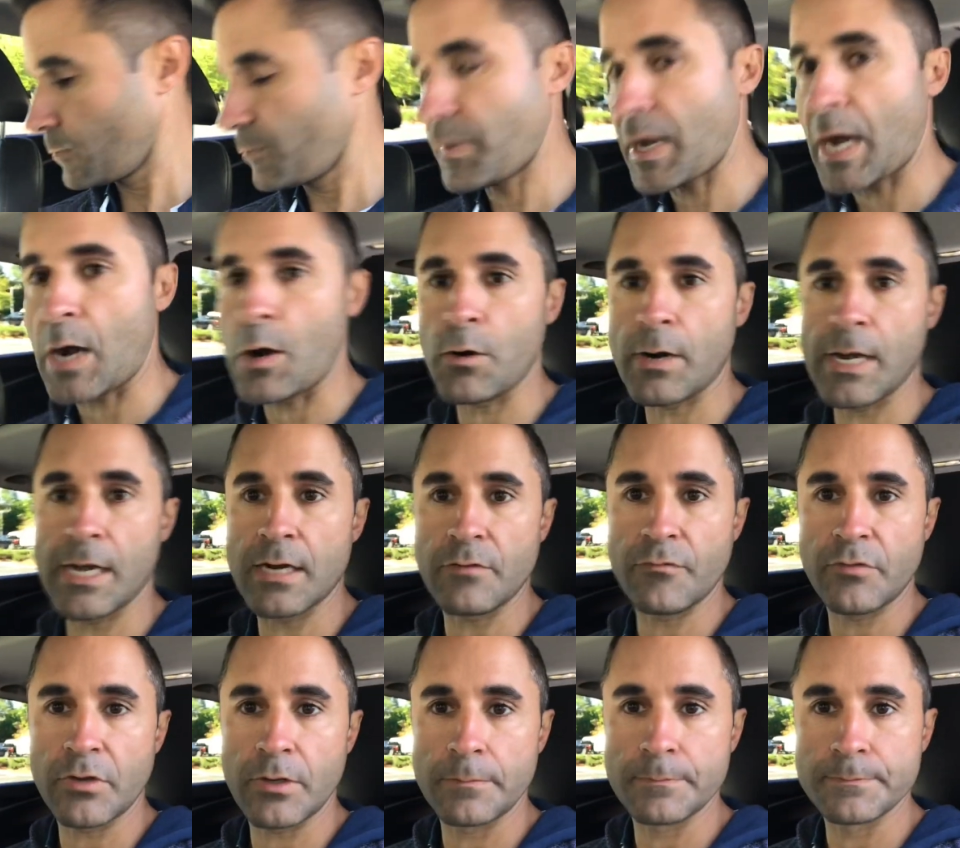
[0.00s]
power
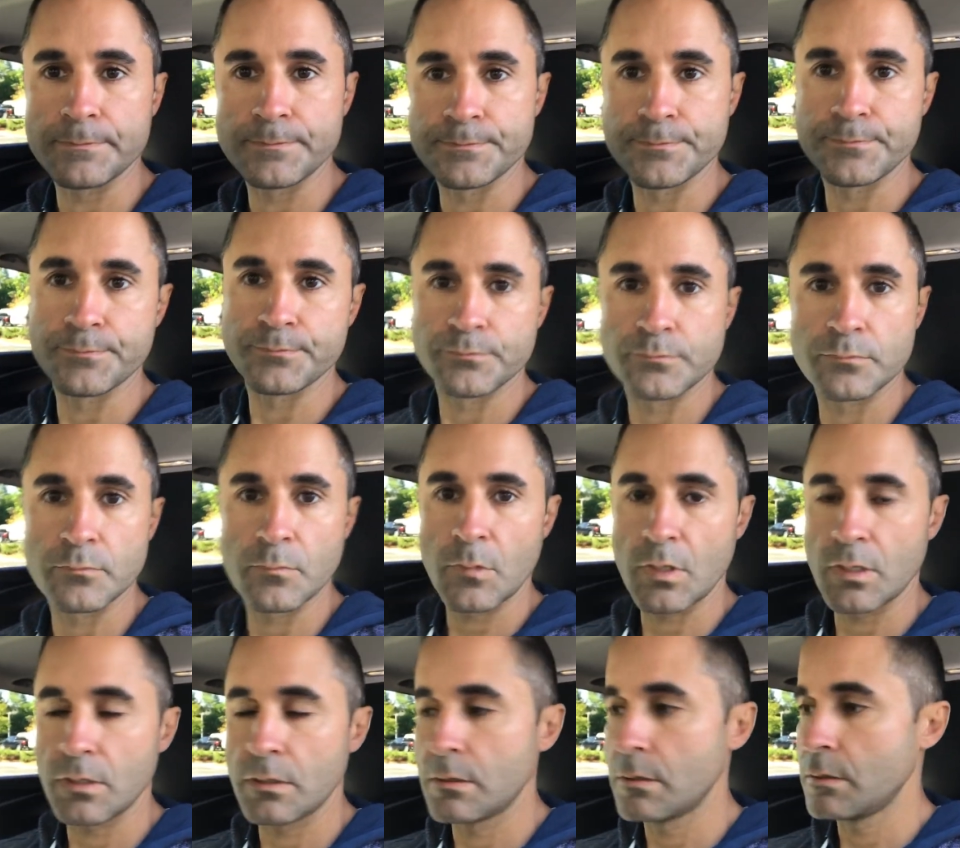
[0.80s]
out of it.
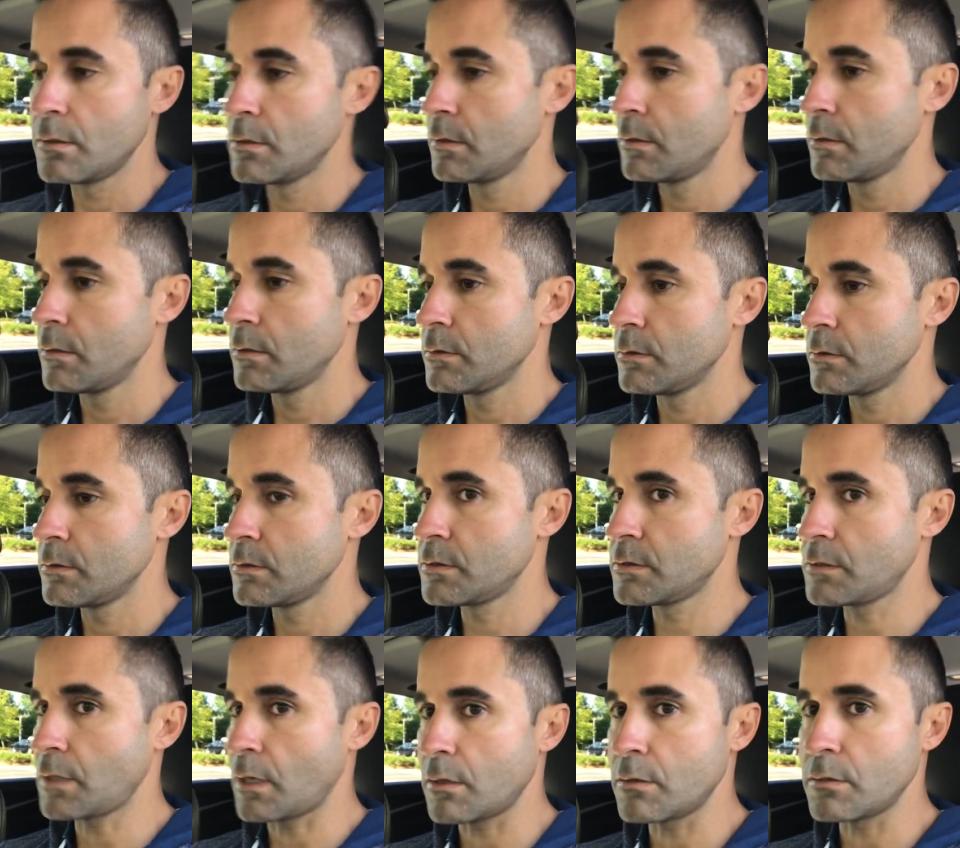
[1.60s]

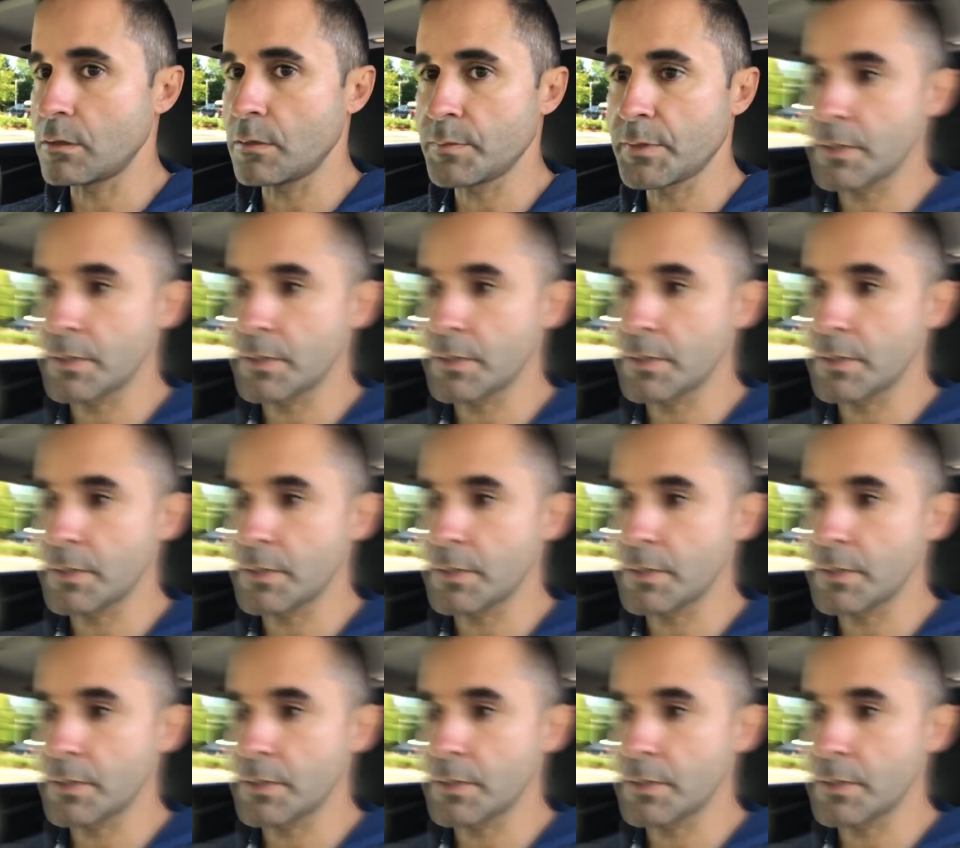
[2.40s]
Starting